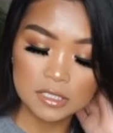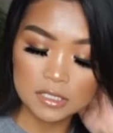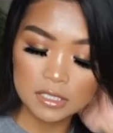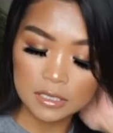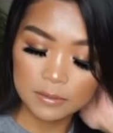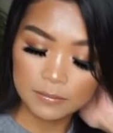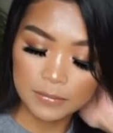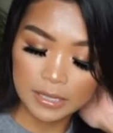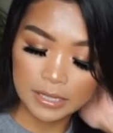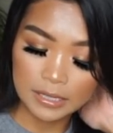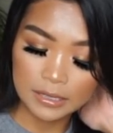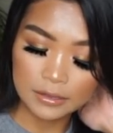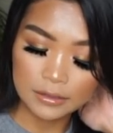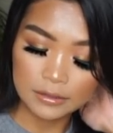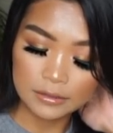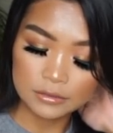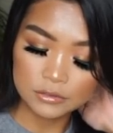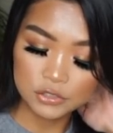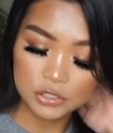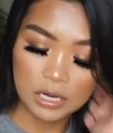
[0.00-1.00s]
is like my
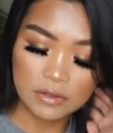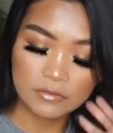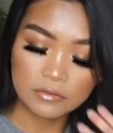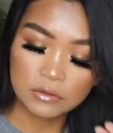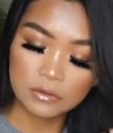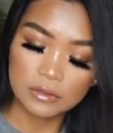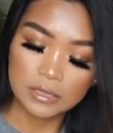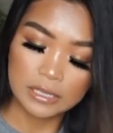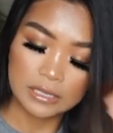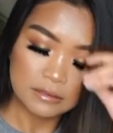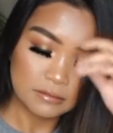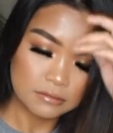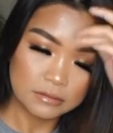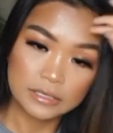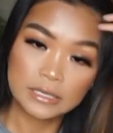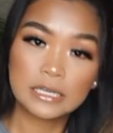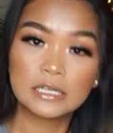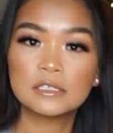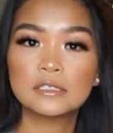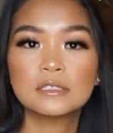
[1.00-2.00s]
travel like
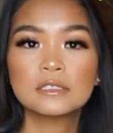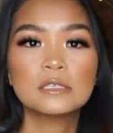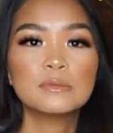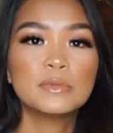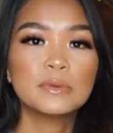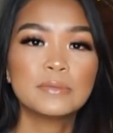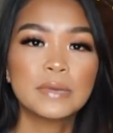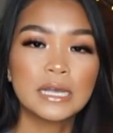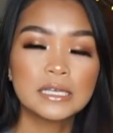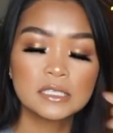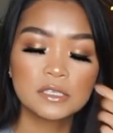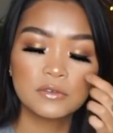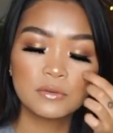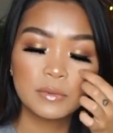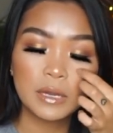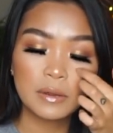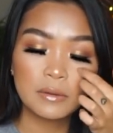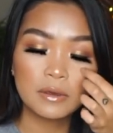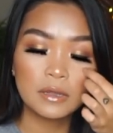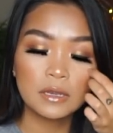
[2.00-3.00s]
Laneige sleeping mask from
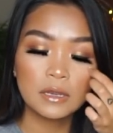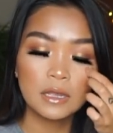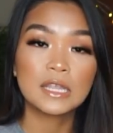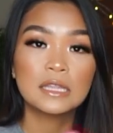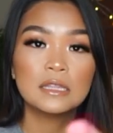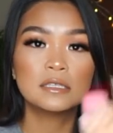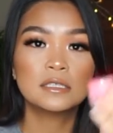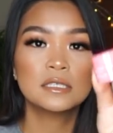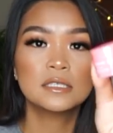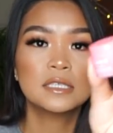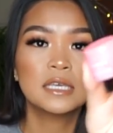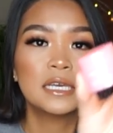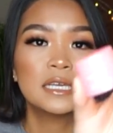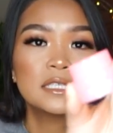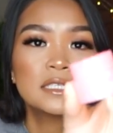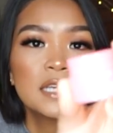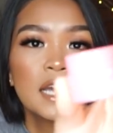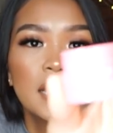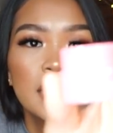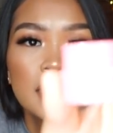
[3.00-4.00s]
now on. This is a
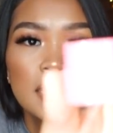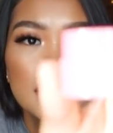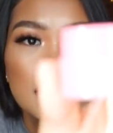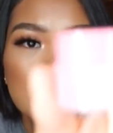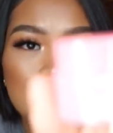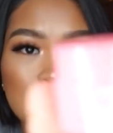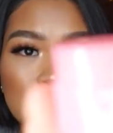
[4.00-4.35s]
tiny,